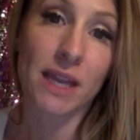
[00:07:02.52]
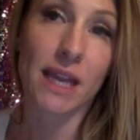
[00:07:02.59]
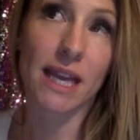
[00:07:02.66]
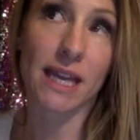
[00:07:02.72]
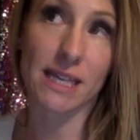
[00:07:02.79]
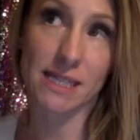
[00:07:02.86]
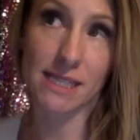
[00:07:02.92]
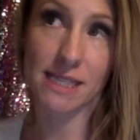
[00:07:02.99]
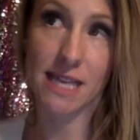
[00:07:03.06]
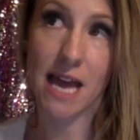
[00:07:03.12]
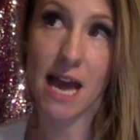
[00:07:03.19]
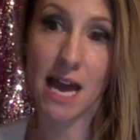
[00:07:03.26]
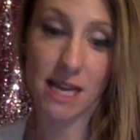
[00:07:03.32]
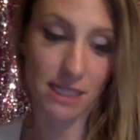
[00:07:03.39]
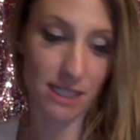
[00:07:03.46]
is
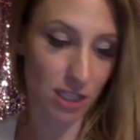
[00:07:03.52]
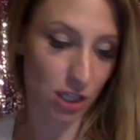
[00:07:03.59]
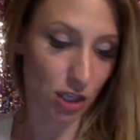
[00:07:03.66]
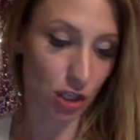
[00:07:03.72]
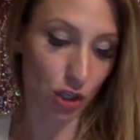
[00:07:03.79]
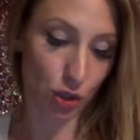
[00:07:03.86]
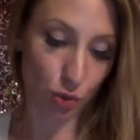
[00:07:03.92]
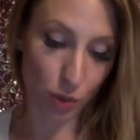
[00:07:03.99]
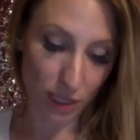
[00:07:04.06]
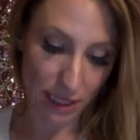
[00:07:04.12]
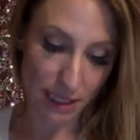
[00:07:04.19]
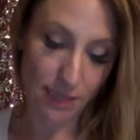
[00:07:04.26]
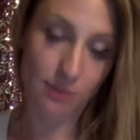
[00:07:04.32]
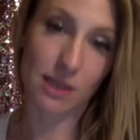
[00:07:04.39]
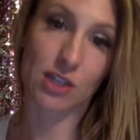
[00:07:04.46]
that you
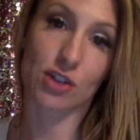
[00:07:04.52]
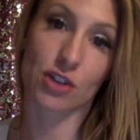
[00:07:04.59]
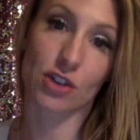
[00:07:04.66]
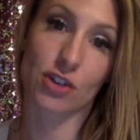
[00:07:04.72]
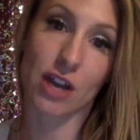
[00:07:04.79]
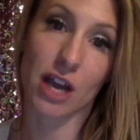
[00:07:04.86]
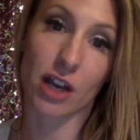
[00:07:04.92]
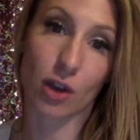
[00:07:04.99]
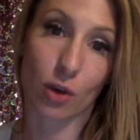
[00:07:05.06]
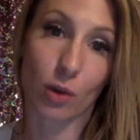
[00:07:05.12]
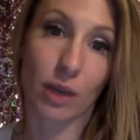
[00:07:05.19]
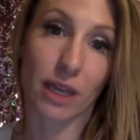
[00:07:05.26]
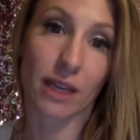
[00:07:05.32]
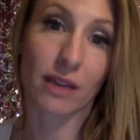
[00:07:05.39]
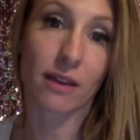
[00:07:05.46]
need to make sure you're not
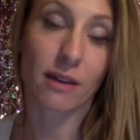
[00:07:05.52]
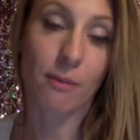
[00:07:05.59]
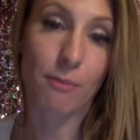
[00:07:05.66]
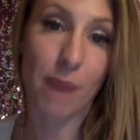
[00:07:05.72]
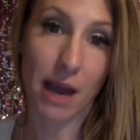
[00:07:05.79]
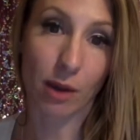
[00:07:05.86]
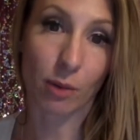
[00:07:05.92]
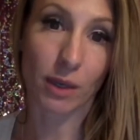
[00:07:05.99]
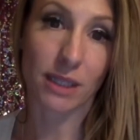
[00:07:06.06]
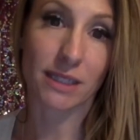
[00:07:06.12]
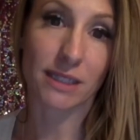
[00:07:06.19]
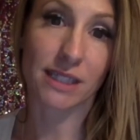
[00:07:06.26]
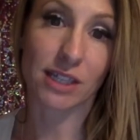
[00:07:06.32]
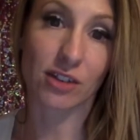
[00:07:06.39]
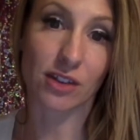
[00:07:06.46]
going
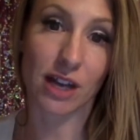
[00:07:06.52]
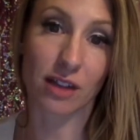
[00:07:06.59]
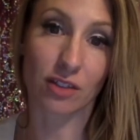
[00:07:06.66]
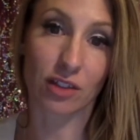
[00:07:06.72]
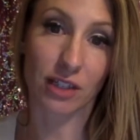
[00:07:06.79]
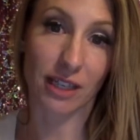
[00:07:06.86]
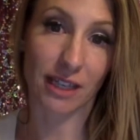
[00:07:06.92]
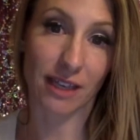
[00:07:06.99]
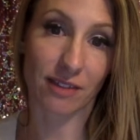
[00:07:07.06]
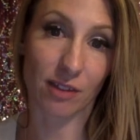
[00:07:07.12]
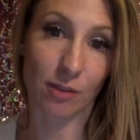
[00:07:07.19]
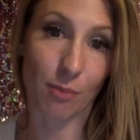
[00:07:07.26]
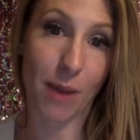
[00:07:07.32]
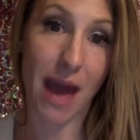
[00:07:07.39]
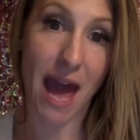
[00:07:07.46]
backwards, that you're not looking at
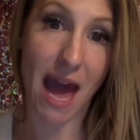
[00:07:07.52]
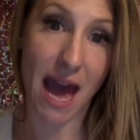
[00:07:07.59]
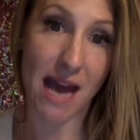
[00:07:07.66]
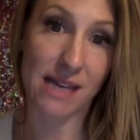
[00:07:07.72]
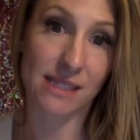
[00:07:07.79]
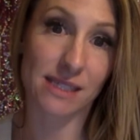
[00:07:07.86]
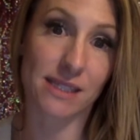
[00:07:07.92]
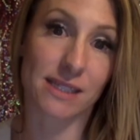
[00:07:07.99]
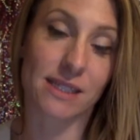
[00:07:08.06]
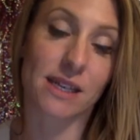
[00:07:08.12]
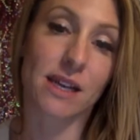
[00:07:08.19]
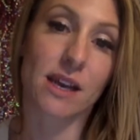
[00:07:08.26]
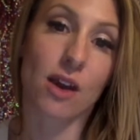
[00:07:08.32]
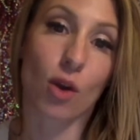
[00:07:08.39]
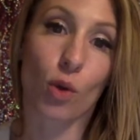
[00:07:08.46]
the past
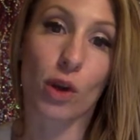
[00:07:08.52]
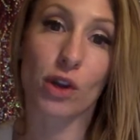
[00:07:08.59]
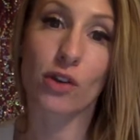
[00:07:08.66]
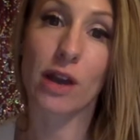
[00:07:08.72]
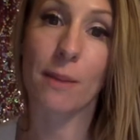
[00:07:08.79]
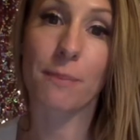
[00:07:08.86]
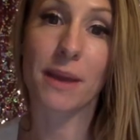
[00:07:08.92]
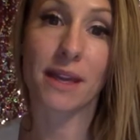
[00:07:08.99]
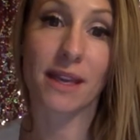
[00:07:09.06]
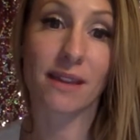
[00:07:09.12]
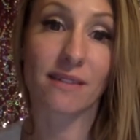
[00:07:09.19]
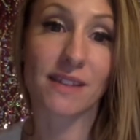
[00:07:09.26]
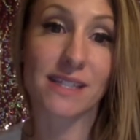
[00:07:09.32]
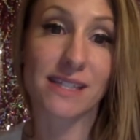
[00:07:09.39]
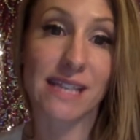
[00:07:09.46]
or you're not picking
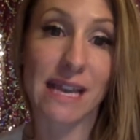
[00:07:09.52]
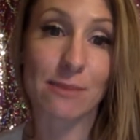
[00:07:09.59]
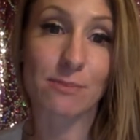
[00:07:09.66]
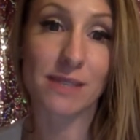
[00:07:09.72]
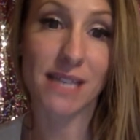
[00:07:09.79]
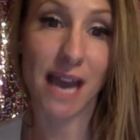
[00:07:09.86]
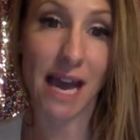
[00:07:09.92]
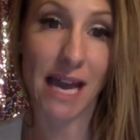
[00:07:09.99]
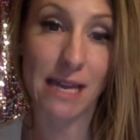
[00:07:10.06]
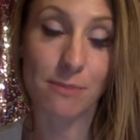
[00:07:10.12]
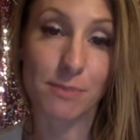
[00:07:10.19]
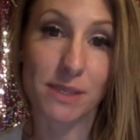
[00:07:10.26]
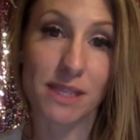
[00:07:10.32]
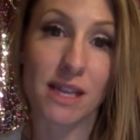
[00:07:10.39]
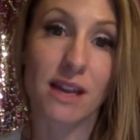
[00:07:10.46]
the same
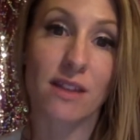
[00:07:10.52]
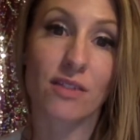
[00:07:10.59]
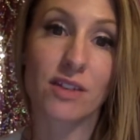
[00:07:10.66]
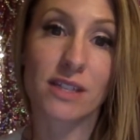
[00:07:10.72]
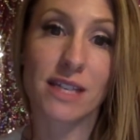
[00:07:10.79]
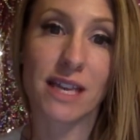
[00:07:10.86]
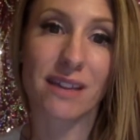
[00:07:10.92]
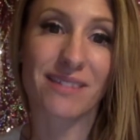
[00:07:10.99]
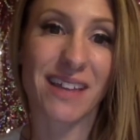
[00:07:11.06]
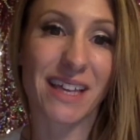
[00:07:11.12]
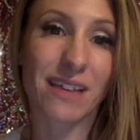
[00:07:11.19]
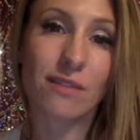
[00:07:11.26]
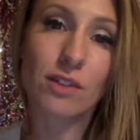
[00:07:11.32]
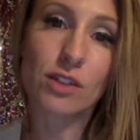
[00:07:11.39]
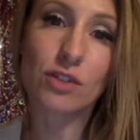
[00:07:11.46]
types. They're saying like
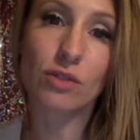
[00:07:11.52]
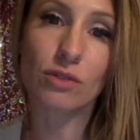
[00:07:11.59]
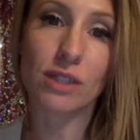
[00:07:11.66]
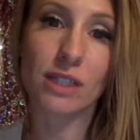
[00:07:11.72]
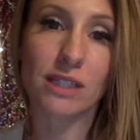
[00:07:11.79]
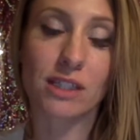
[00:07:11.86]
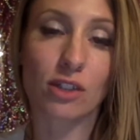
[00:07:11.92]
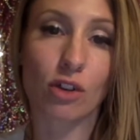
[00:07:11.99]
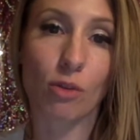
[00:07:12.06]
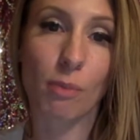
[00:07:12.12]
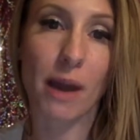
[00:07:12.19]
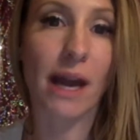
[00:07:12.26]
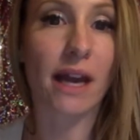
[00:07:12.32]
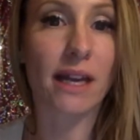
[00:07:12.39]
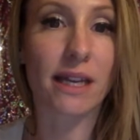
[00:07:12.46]
there's no need to go
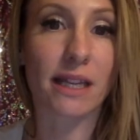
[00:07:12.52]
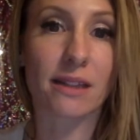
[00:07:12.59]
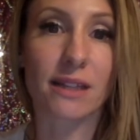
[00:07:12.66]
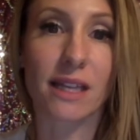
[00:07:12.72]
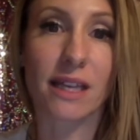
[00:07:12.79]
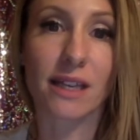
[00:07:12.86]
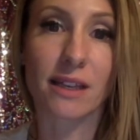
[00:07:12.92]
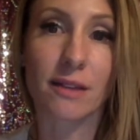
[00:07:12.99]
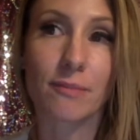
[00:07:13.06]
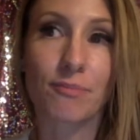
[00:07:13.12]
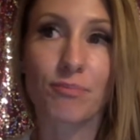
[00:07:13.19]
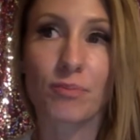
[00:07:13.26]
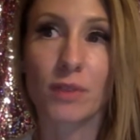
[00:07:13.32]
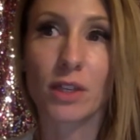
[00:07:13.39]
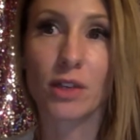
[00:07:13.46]
back and like
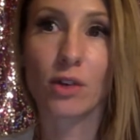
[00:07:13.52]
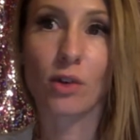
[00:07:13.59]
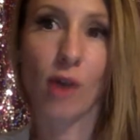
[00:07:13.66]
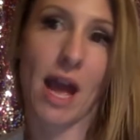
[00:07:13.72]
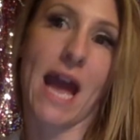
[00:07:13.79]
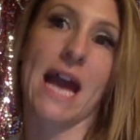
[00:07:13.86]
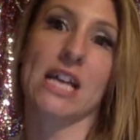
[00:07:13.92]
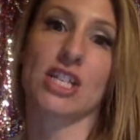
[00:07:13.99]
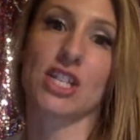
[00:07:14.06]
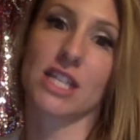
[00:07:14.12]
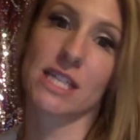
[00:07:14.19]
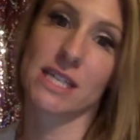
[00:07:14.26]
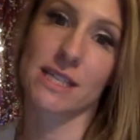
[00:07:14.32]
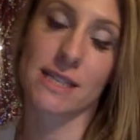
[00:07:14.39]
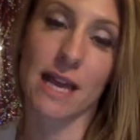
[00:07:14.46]
you know, hash
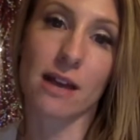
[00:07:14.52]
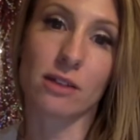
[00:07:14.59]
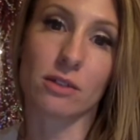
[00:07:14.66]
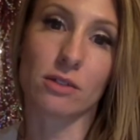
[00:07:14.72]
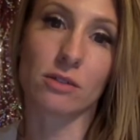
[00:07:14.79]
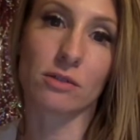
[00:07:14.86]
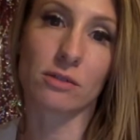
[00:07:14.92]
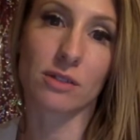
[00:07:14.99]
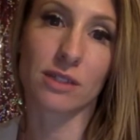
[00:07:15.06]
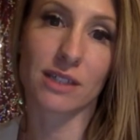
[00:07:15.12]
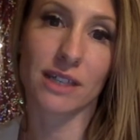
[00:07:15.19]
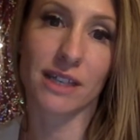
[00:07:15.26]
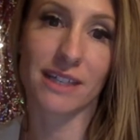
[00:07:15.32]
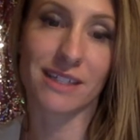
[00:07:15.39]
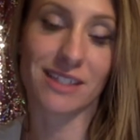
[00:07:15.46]
things out
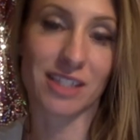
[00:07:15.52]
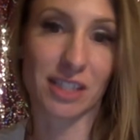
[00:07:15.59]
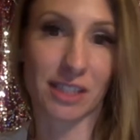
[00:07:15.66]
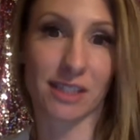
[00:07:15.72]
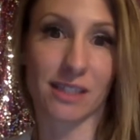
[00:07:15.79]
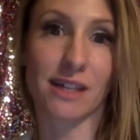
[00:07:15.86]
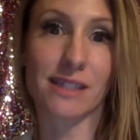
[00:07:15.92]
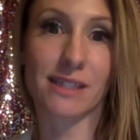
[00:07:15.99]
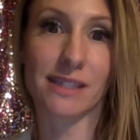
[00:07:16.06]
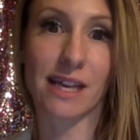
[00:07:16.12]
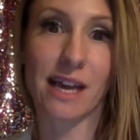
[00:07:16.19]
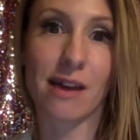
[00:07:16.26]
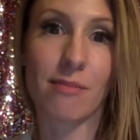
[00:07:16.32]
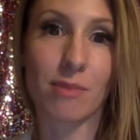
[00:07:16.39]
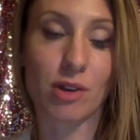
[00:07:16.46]
and discuss
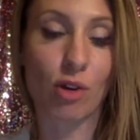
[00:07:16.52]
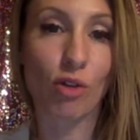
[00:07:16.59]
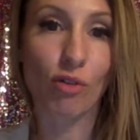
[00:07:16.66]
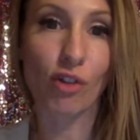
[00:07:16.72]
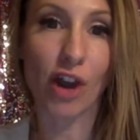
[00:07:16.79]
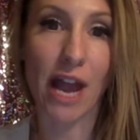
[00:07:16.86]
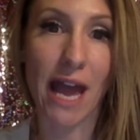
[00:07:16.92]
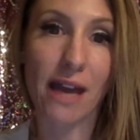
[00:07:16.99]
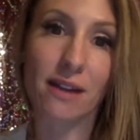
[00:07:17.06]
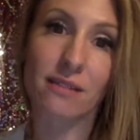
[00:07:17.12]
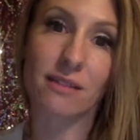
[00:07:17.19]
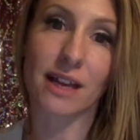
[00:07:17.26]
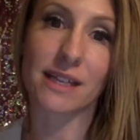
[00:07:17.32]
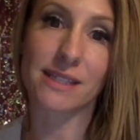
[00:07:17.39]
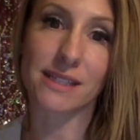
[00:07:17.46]
them and
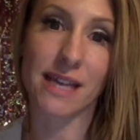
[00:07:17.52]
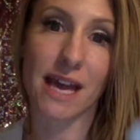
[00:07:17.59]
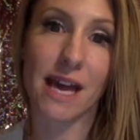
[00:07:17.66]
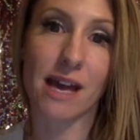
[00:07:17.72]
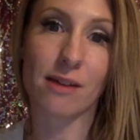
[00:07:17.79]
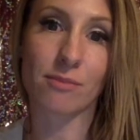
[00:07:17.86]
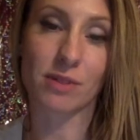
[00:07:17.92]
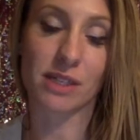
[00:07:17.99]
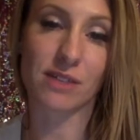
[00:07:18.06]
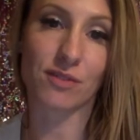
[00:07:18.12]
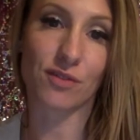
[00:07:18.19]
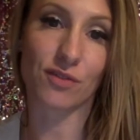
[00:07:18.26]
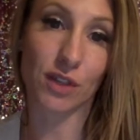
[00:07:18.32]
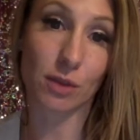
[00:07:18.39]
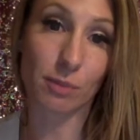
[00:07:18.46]
overanalyze them or
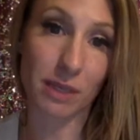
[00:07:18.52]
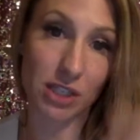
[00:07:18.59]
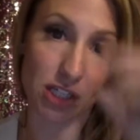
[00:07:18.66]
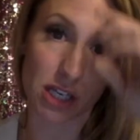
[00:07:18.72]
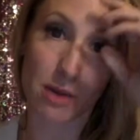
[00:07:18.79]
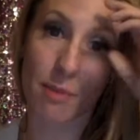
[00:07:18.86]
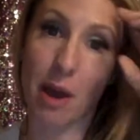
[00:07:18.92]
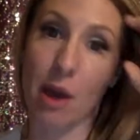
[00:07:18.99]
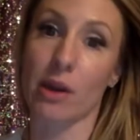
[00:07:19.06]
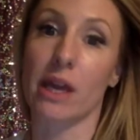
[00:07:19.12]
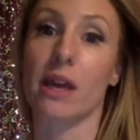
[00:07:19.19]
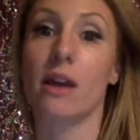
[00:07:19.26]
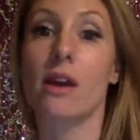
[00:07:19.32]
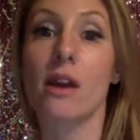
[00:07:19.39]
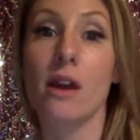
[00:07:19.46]
even feel bitchy about it.
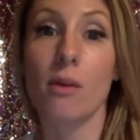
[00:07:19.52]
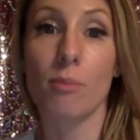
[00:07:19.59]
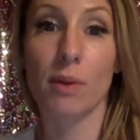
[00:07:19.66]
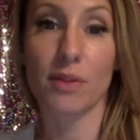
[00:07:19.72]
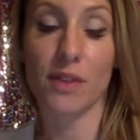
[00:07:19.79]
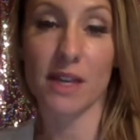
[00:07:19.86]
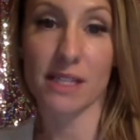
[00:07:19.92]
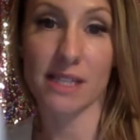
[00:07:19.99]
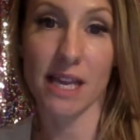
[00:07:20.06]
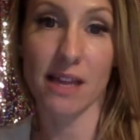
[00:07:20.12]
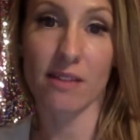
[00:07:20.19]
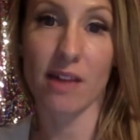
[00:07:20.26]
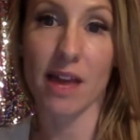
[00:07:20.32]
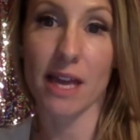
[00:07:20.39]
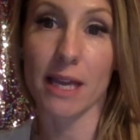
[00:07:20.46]
But they say,
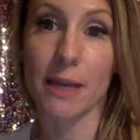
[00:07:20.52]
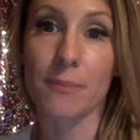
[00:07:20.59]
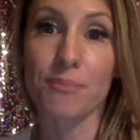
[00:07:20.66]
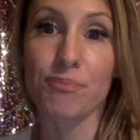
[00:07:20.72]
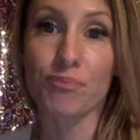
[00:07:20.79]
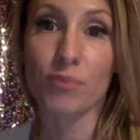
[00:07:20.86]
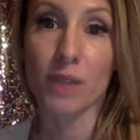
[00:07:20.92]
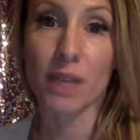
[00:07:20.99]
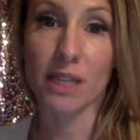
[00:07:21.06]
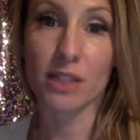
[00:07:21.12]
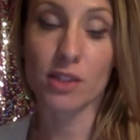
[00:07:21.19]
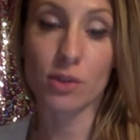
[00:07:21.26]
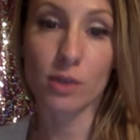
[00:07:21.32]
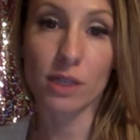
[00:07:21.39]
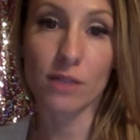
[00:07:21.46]
like,
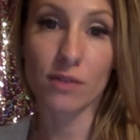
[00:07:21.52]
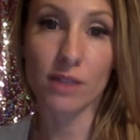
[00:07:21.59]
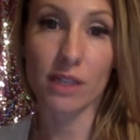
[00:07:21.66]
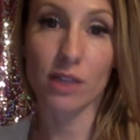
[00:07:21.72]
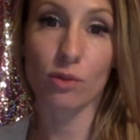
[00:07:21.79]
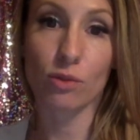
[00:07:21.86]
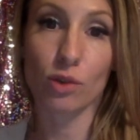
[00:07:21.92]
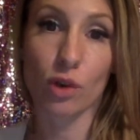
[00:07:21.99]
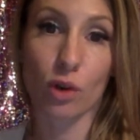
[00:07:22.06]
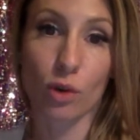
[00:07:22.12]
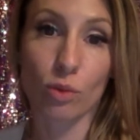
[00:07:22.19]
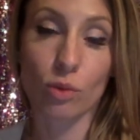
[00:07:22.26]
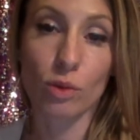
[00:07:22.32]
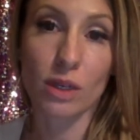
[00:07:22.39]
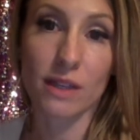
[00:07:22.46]
intuitively, you
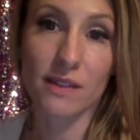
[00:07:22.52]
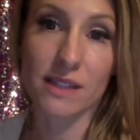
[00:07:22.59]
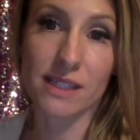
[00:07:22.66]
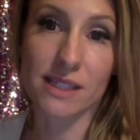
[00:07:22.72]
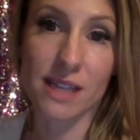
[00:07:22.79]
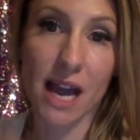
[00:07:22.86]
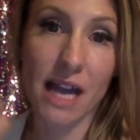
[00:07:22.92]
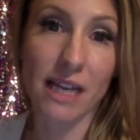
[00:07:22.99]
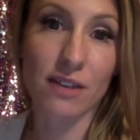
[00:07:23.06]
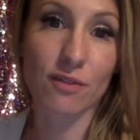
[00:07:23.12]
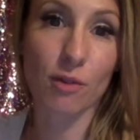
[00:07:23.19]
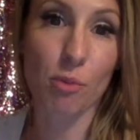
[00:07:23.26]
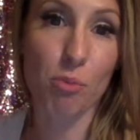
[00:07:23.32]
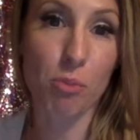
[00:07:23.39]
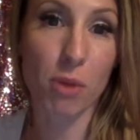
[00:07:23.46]
know, this is kind of
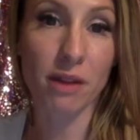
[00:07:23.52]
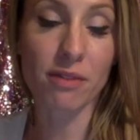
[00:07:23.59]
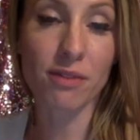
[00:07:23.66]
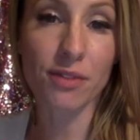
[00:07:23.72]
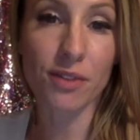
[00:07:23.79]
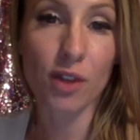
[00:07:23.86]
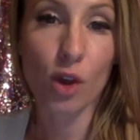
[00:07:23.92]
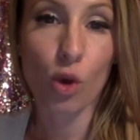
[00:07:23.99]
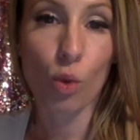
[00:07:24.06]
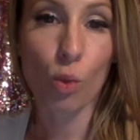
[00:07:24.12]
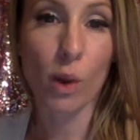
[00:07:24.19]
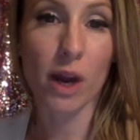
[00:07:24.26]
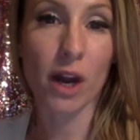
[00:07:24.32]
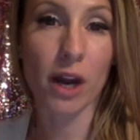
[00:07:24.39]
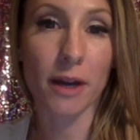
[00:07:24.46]
a month
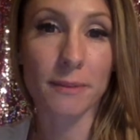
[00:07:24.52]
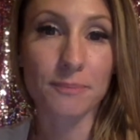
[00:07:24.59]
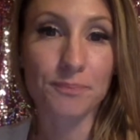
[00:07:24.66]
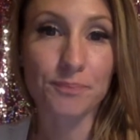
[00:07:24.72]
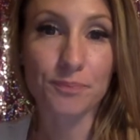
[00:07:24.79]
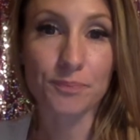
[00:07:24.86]
where